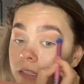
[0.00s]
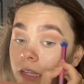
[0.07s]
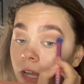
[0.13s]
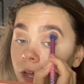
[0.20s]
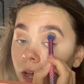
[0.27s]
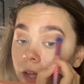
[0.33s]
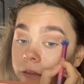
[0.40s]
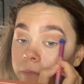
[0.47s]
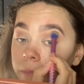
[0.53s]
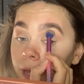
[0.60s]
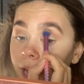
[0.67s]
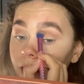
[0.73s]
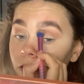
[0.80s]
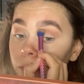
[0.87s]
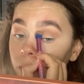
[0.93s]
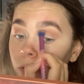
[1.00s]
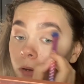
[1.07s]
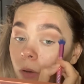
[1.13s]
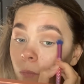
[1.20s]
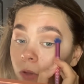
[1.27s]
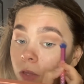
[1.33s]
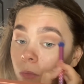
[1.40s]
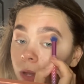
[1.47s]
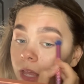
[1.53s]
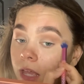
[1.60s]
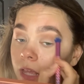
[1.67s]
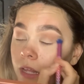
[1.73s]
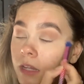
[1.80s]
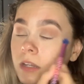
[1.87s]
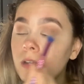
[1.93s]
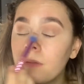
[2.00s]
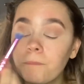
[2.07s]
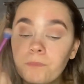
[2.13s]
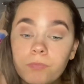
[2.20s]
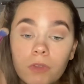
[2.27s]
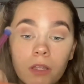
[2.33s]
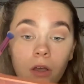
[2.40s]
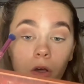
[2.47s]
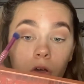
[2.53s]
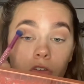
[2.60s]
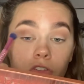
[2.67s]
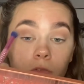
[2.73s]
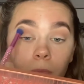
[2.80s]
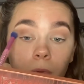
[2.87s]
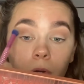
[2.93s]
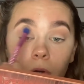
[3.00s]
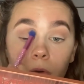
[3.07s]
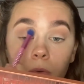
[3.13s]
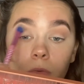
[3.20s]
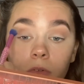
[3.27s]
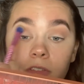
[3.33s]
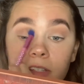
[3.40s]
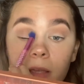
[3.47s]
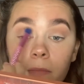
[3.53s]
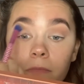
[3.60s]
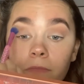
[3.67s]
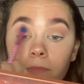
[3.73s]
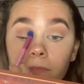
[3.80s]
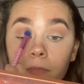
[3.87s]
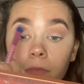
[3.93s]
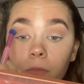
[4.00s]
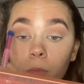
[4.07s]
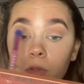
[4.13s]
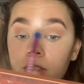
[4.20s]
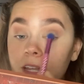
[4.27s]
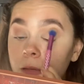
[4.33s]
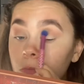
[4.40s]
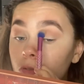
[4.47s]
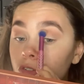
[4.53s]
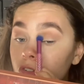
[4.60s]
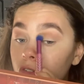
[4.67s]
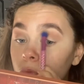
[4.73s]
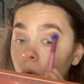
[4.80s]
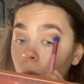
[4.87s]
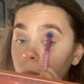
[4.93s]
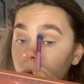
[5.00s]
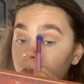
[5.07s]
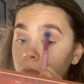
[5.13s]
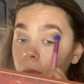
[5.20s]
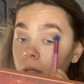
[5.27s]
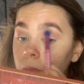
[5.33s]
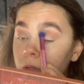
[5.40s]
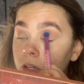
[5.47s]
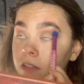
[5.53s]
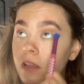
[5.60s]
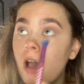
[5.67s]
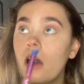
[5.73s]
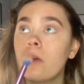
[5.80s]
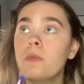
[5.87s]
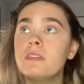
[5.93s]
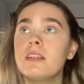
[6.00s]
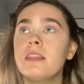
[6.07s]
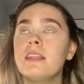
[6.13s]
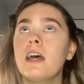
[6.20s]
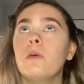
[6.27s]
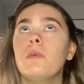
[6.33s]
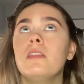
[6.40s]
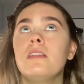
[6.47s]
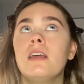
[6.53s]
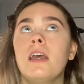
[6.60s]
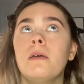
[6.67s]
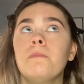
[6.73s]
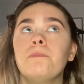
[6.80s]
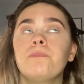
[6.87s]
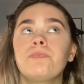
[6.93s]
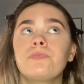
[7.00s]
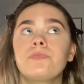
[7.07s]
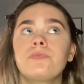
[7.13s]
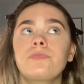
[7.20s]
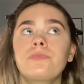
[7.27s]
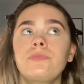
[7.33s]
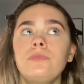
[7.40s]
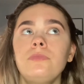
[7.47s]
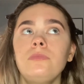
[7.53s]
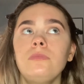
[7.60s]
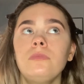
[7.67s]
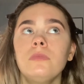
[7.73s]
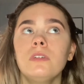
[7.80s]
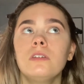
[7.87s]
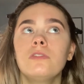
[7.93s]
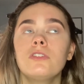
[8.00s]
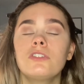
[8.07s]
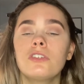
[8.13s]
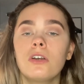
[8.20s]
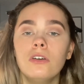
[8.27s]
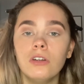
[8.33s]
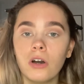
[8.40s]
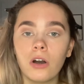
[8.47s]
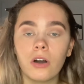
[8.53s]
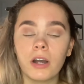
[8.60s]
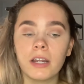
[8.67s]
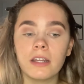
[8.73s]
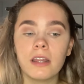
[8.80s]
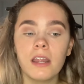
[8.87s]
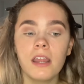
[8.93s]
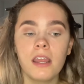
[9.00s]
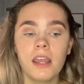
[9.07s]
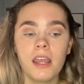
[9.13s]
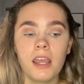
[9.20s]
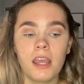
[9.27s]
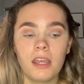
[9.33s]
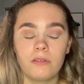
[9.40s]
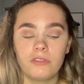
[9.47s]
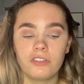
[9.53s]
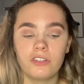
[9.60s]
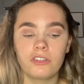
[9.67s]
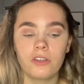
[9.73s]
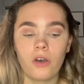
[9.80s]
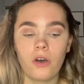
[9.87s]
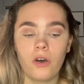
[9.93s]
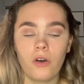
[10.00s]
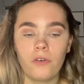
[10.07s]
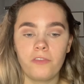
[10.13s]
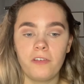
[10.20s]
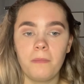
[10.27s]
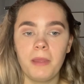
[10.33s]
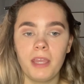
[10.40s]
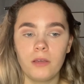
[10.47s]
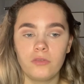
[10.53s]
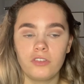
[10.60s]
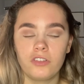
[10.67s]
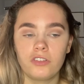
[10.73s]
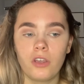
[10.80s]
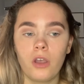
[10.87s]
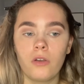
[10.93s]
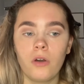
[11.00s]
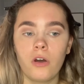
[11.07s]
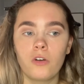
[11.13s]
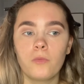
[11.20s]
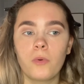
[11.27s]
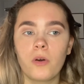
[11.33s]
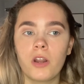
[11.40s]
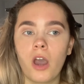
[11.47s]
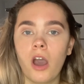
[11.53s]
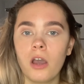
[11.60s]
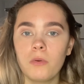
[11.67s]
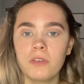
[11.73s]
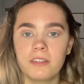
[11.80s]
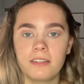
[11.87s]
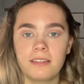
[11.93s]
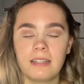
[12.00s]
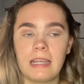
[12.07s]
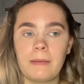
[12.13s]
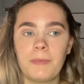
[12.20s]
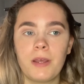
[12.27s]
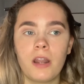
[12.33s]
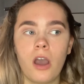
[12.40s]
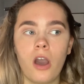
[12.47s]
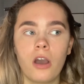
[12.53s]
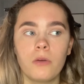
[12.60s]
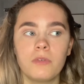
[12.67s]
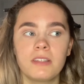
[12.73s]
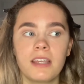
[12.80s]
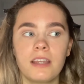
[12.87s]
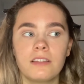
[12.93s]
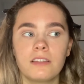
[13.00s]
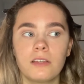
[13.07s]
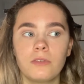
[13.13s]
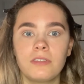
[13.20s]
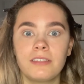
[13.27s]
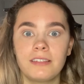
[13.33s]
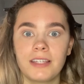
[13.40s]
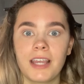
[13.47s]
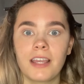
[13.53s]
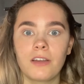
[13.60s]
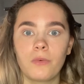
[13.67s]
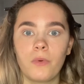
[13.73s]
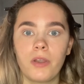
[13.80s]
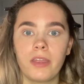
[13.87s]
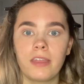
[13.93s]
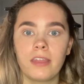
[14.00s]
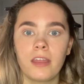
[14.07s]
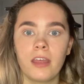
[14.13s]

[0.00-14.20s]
unbearable. And we were in hospital. Tim was able to swap with me because I was in there with him for so long, and it was just, for me, it was just so horrible. And I wasn't sleeping. I was getting so sick with